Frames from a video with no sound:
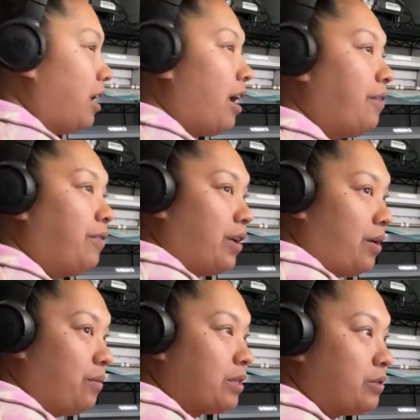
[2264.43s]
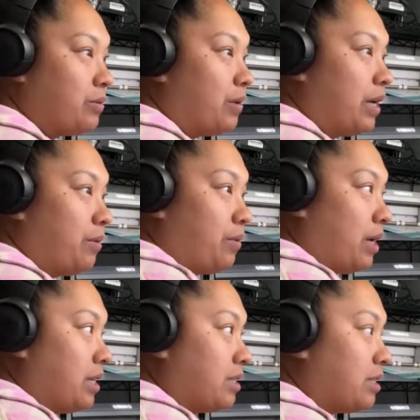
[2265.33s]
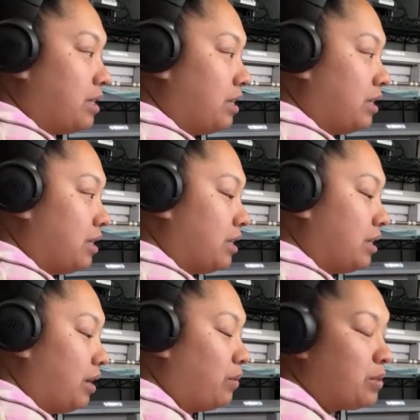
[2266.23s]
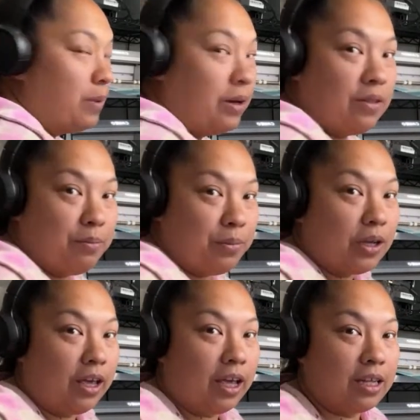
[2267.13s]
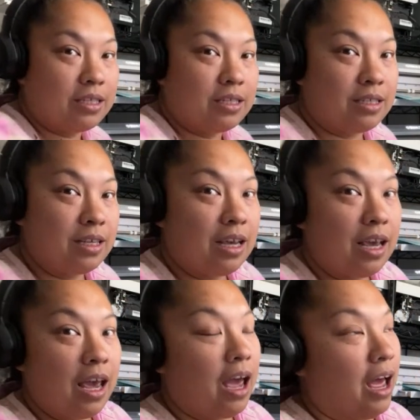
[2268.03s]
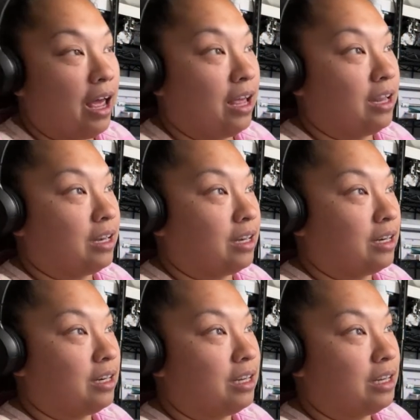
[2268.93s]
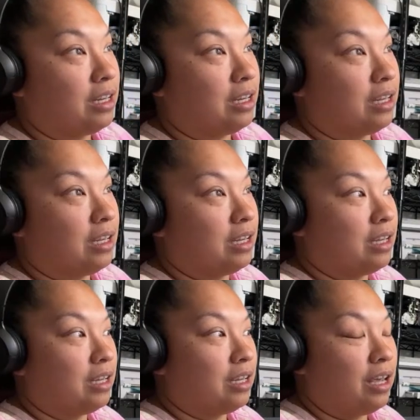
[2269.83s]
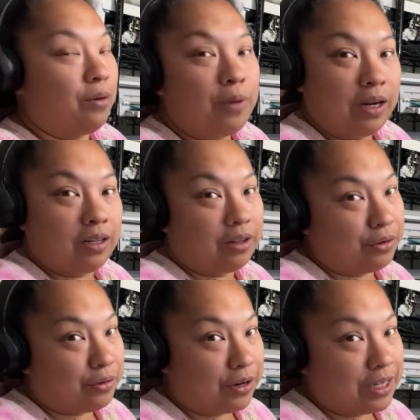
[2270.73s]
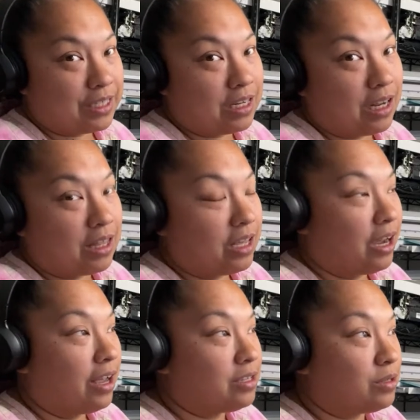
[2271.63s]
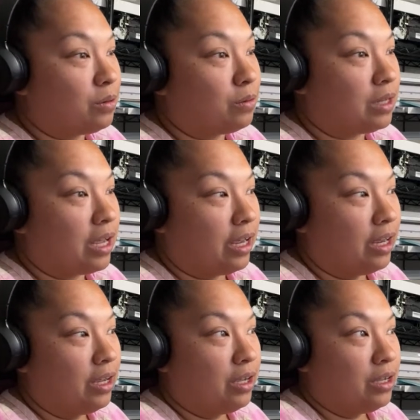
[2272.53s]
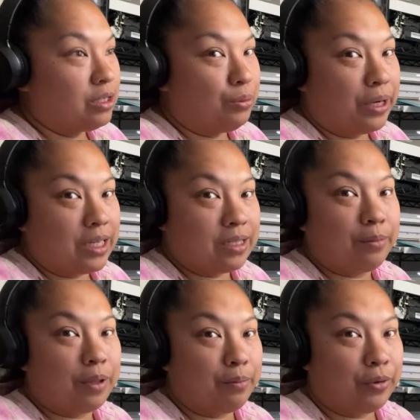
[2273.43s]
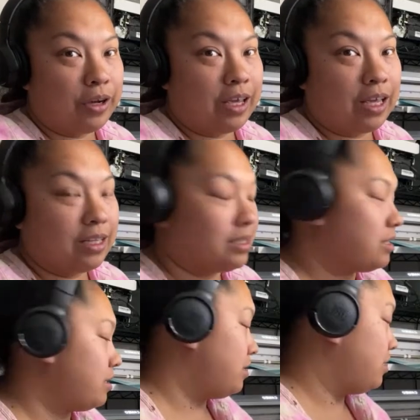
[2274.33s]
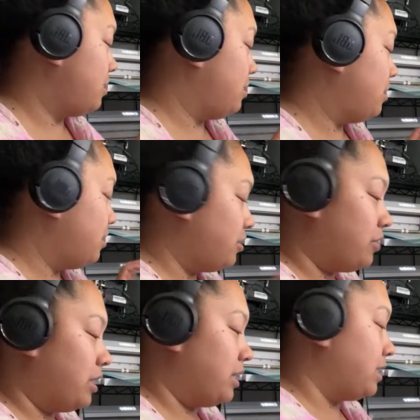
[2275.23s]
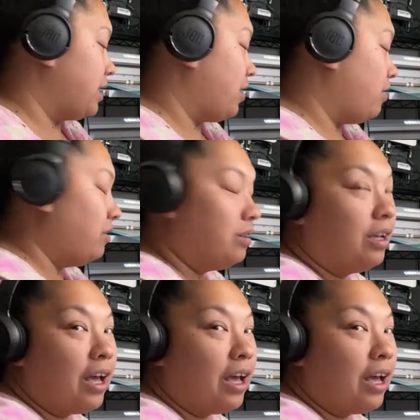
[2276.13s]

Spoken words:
I forget which one it was. It was one of the book kits. And it went a little crazy and I think I sold like 20 something book kits during the sale.